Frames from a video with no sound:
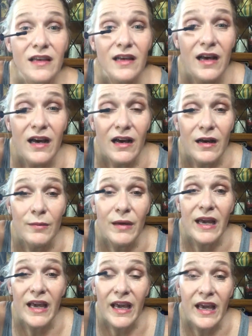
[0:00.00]
I
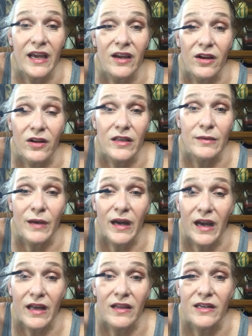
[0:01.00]
hate curling my
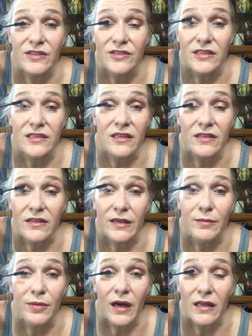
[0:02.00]
eyelashes, although
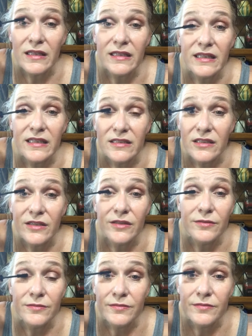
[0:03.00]
I probably need to.